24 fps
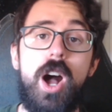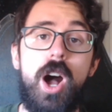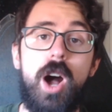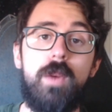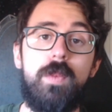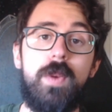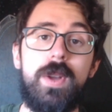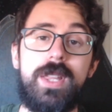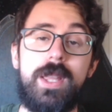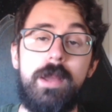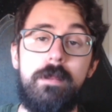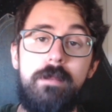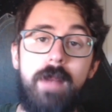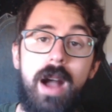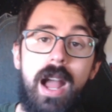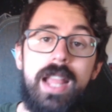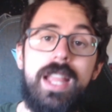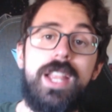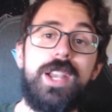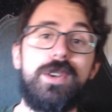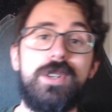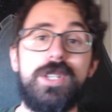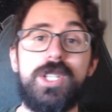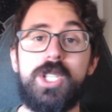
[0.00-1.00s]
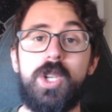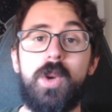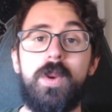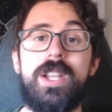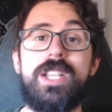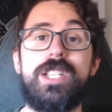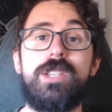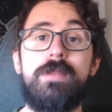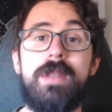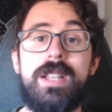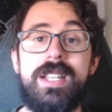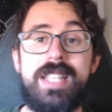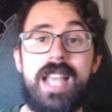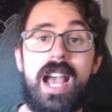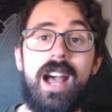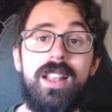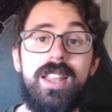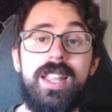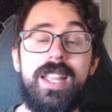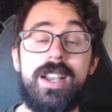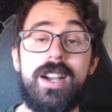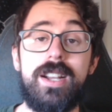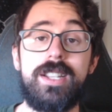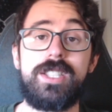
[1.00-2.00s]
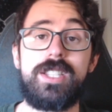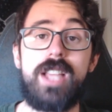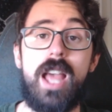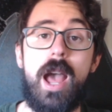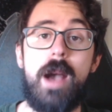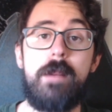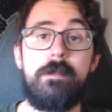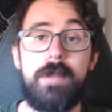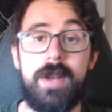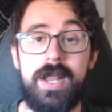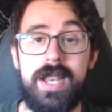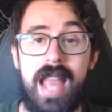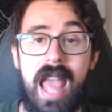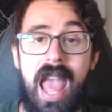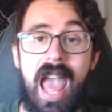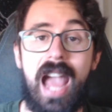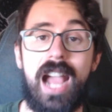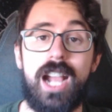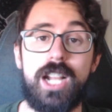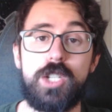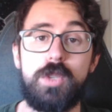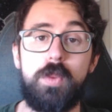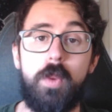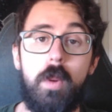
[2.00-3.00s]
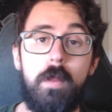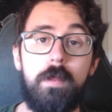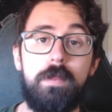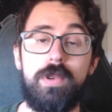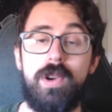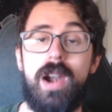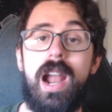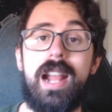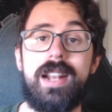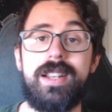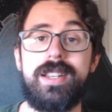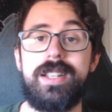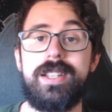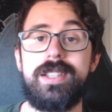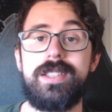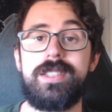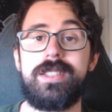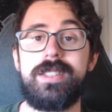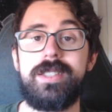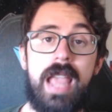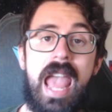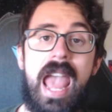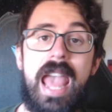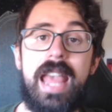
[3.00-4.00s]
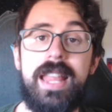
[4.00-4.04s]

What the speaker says: of what the My Hero story has been telling us, but in actual practice.